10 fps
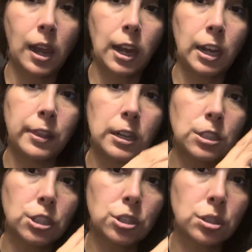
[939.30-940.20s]
And they're
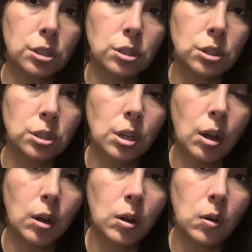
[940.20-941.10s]
just so
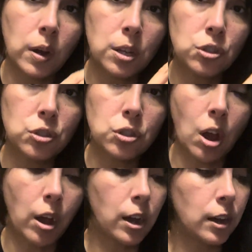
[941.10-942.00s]

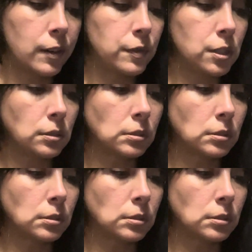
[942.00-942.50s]
soft.